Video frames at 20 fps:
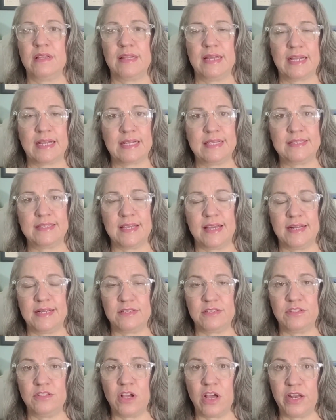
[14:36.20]
Like I said,
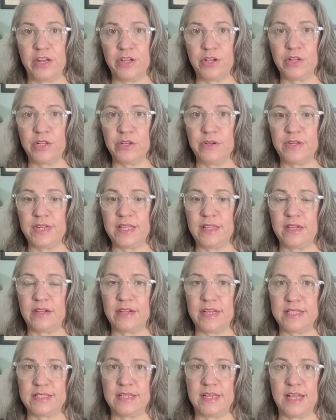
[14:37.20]
it's not included. There
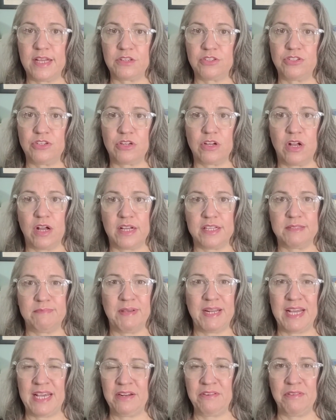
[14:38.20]
is an extra cost,
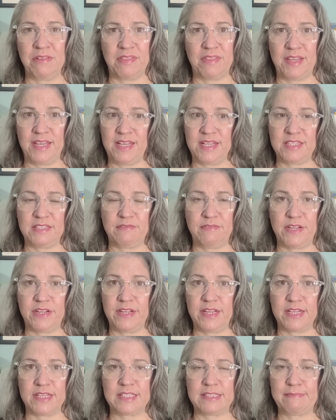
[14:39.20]
but I don't think it's
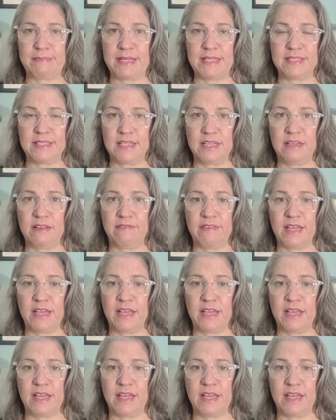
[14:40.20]
very expensive.